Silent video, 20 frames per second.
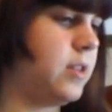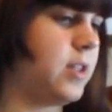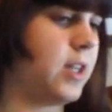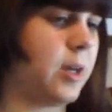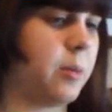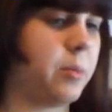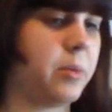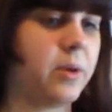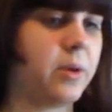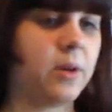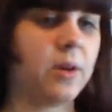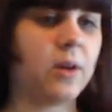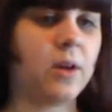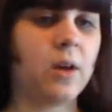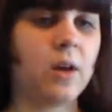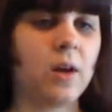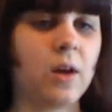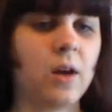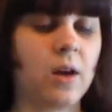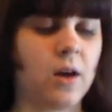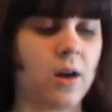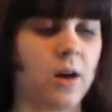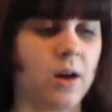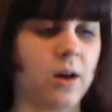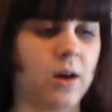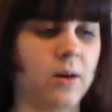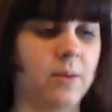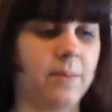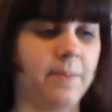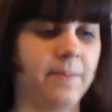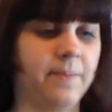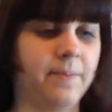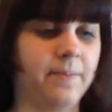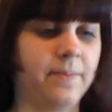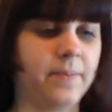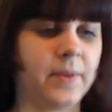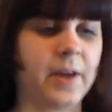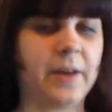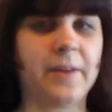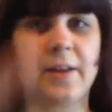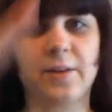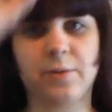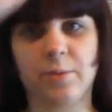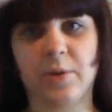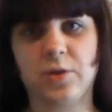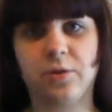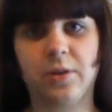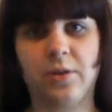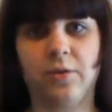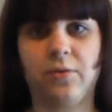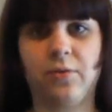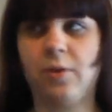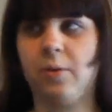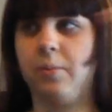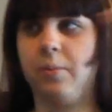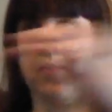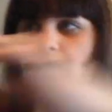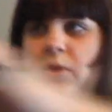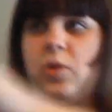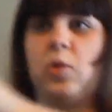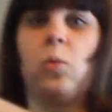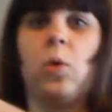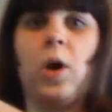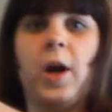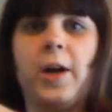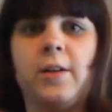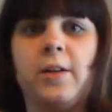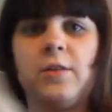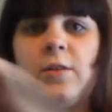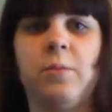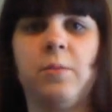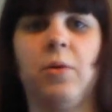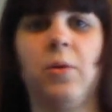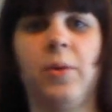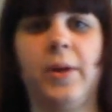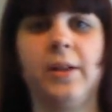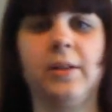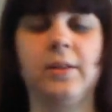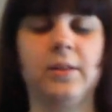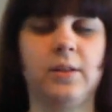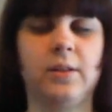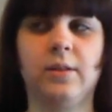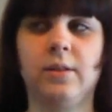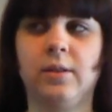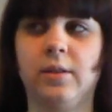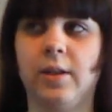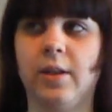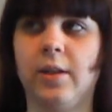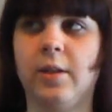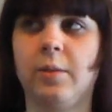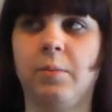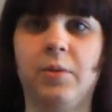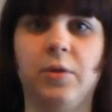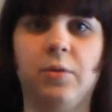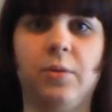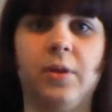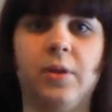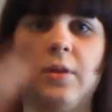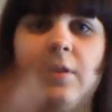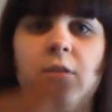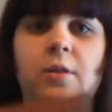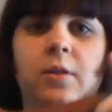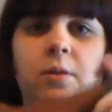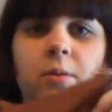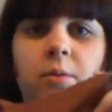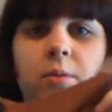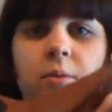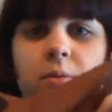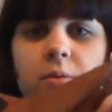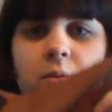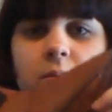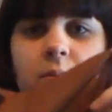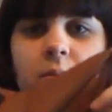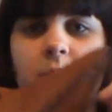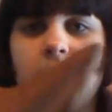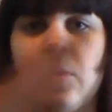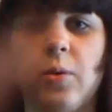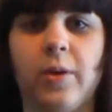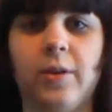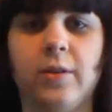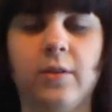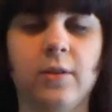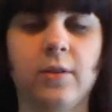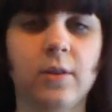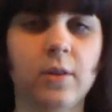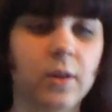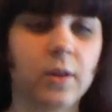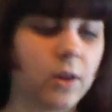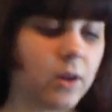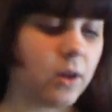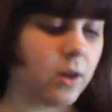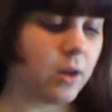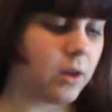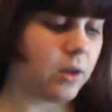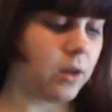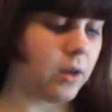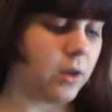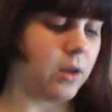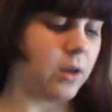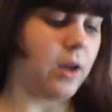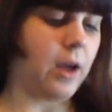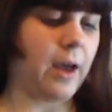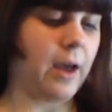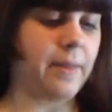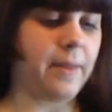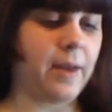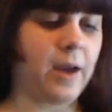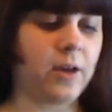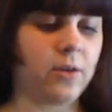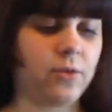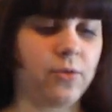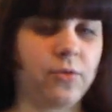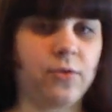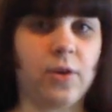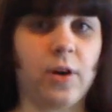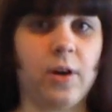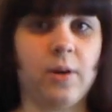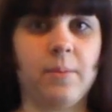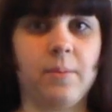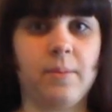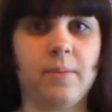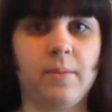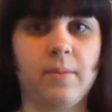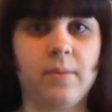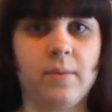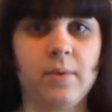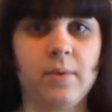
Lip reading: tip, and that's measuring from the widest point, like, between the 2 points. And then from